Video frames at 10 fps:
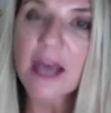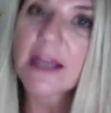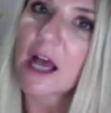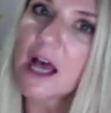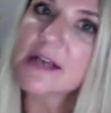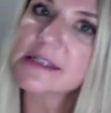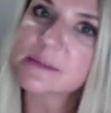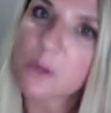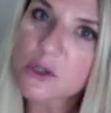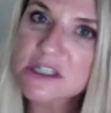like
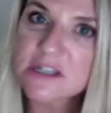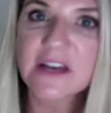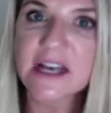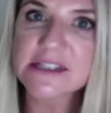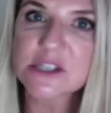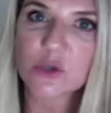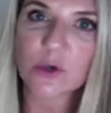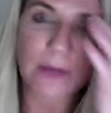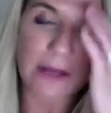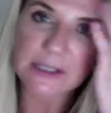us, most of us who
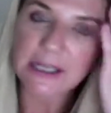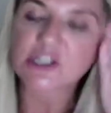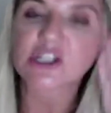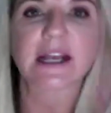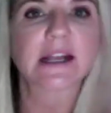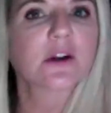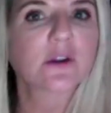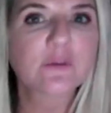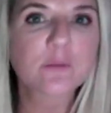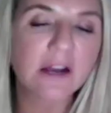are public educated
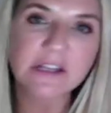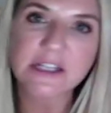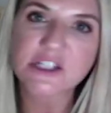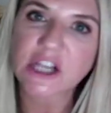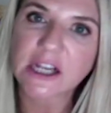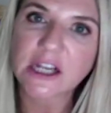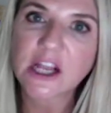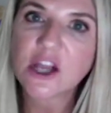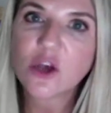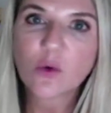or even private
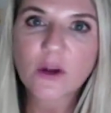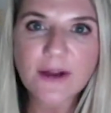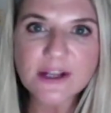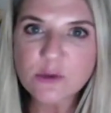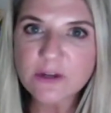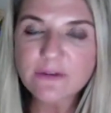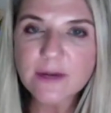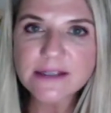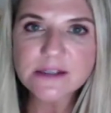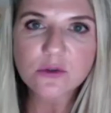educated, we graduated
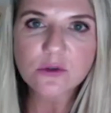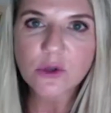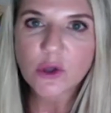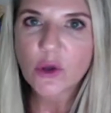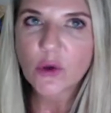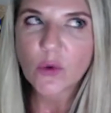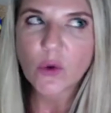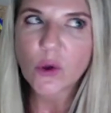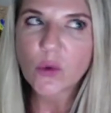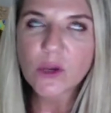from high school
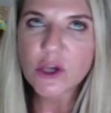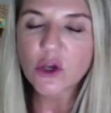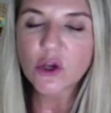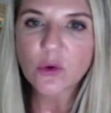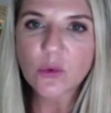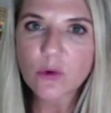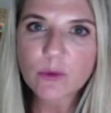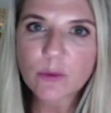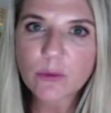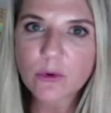and we couldn't
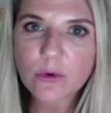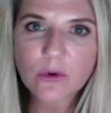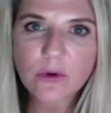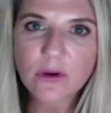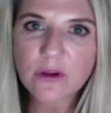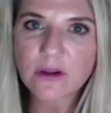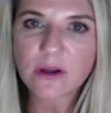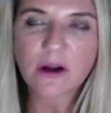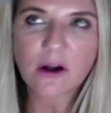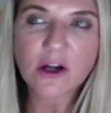remember
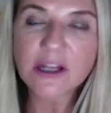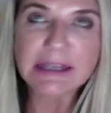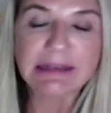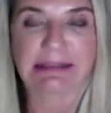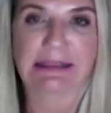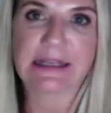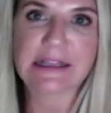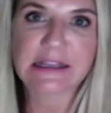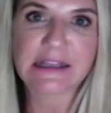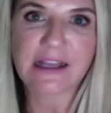hardly
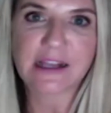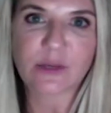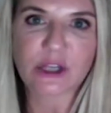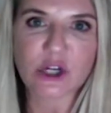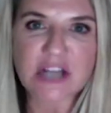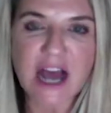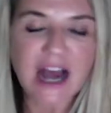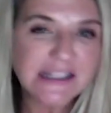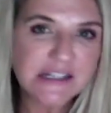anything that we learned.